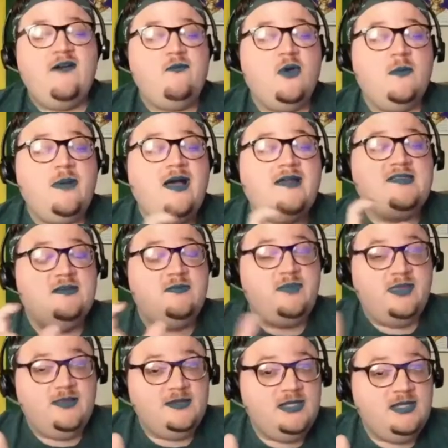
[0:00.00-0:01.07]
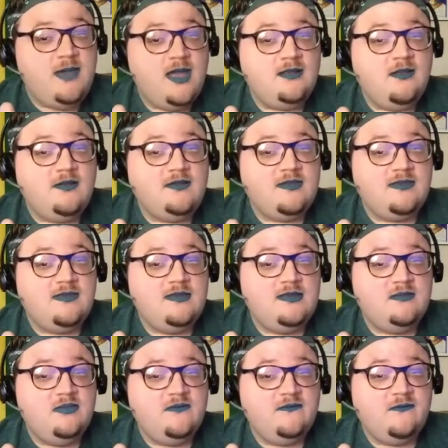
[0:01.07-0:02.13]
more possibility models than they
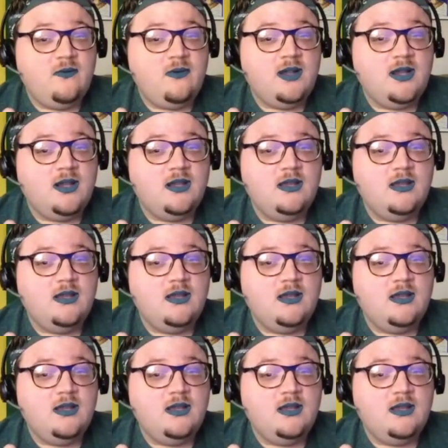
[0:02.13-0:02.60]
did before?